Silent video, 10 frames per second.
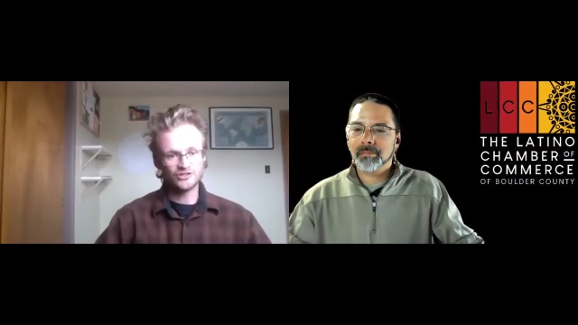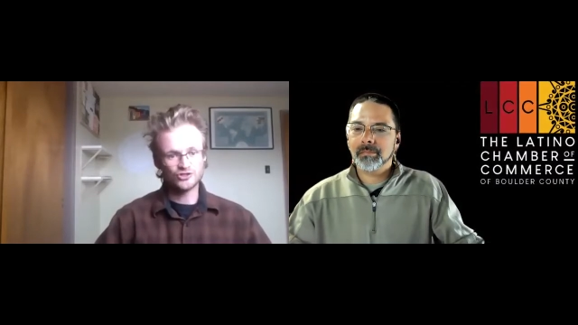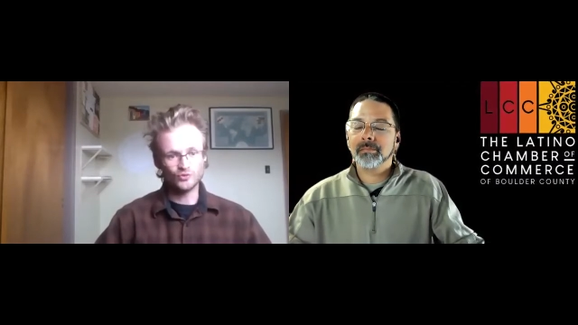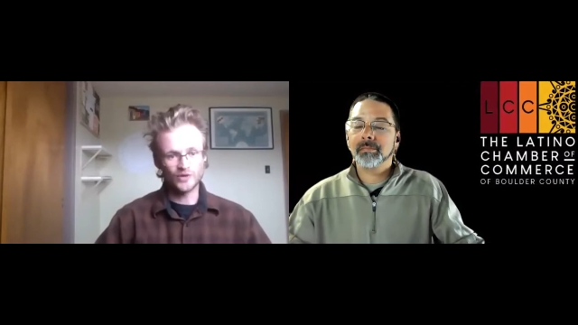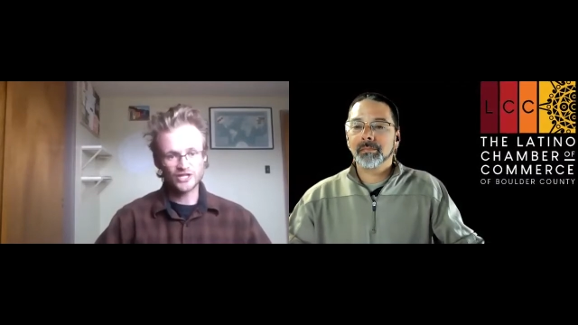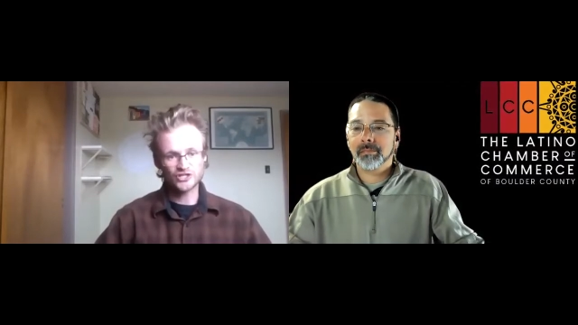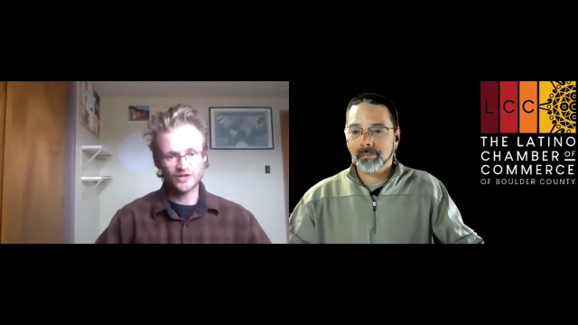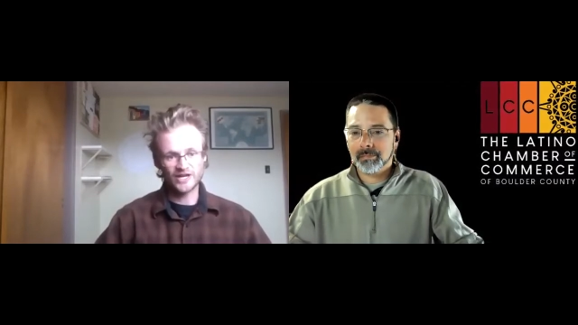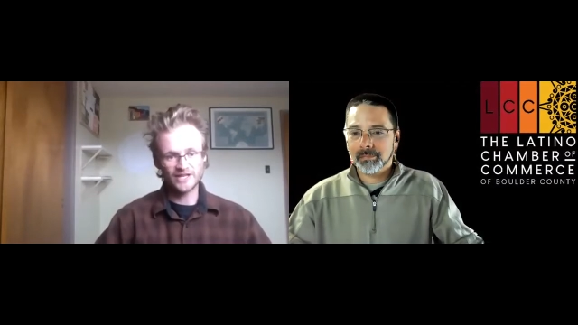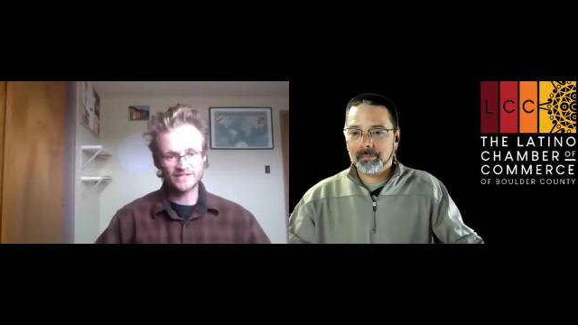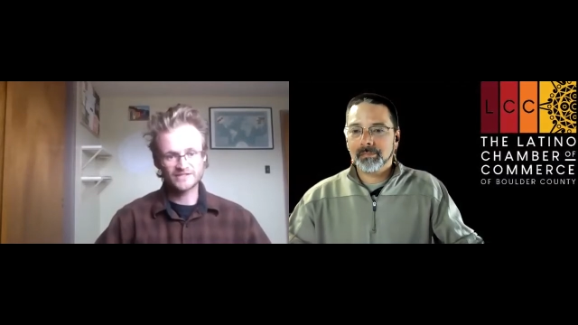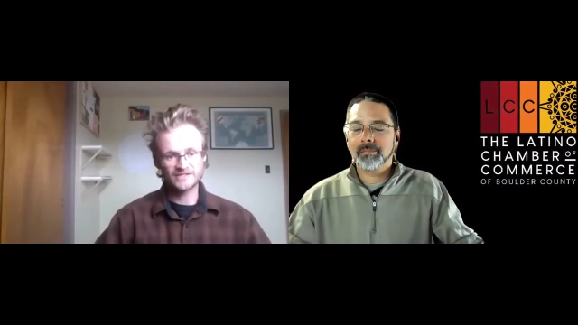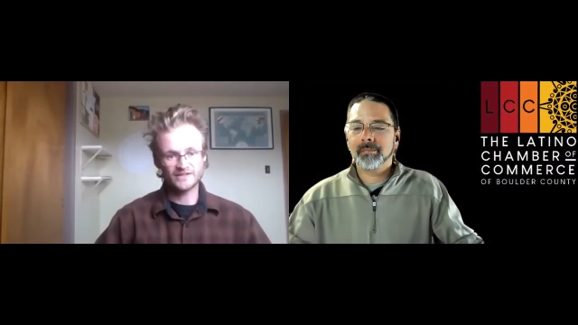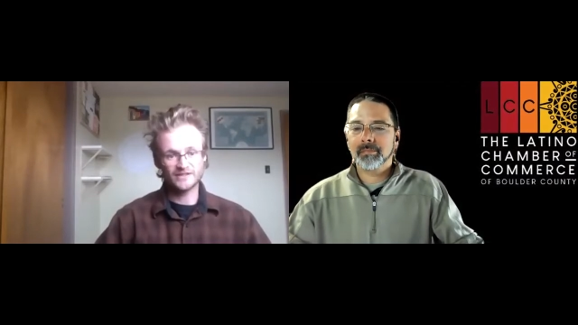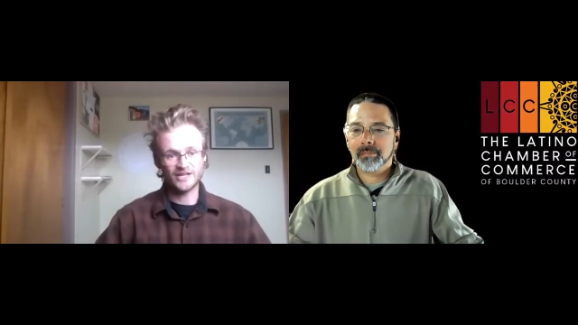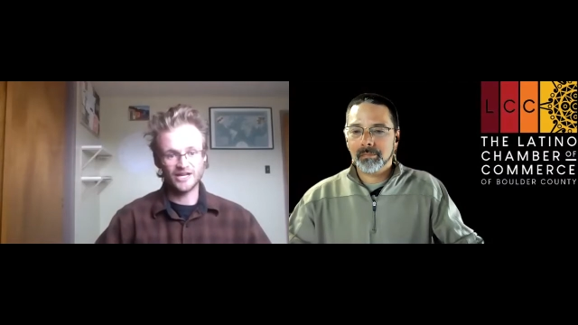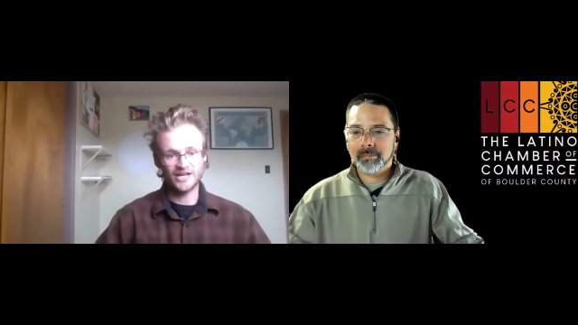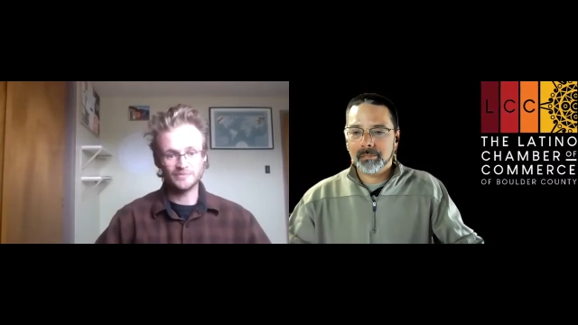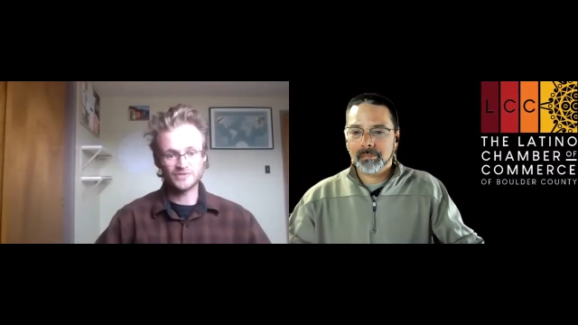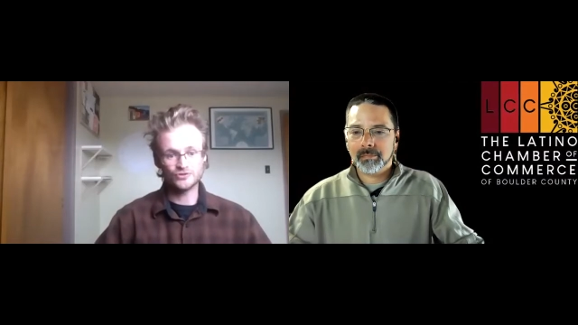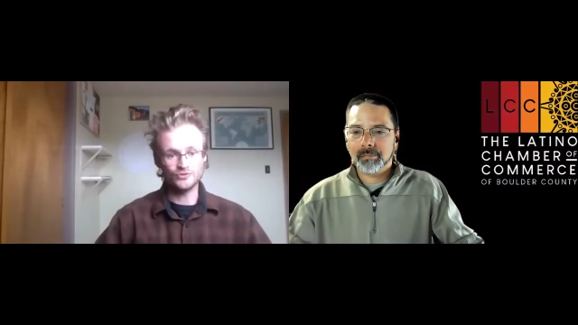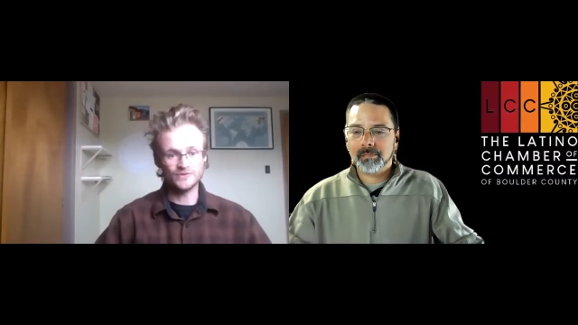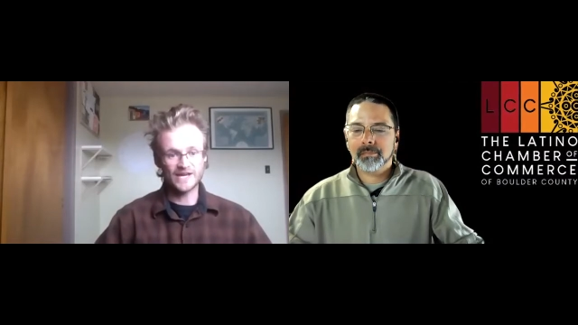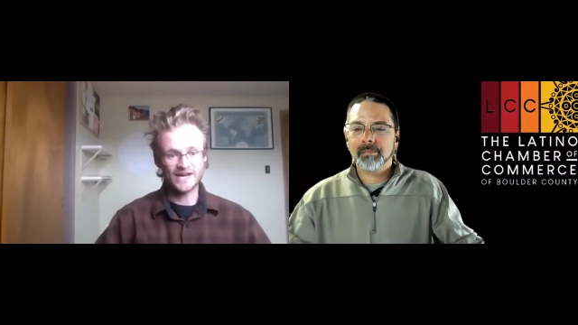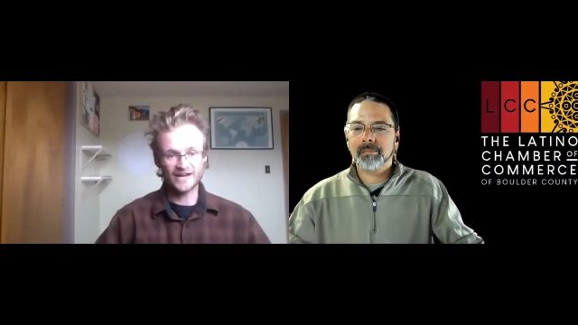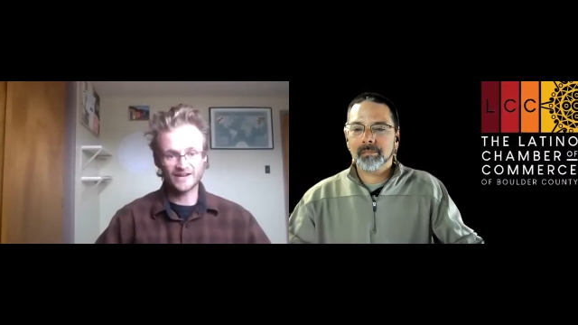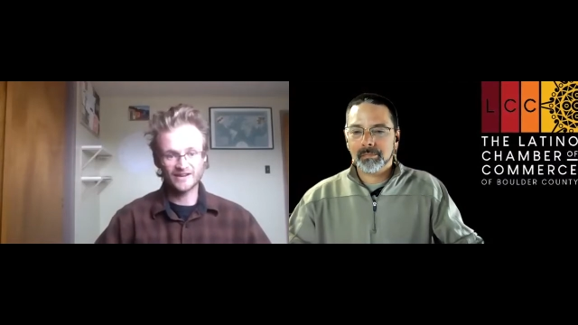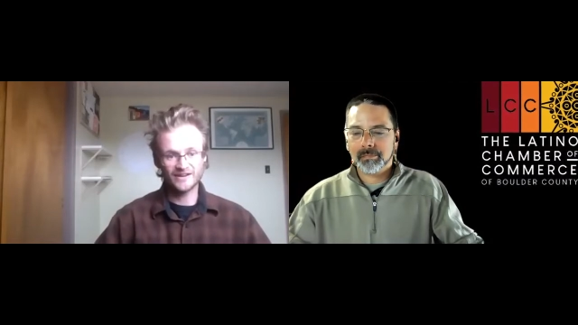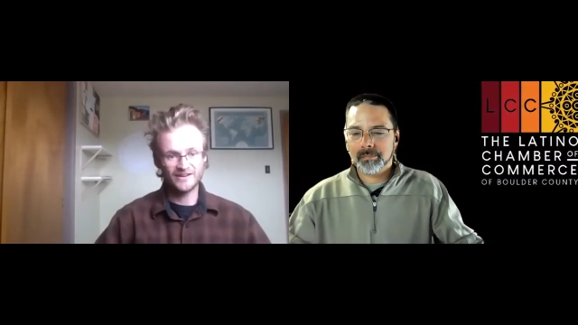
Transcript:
Speaker 1: to restaurants um, to tech.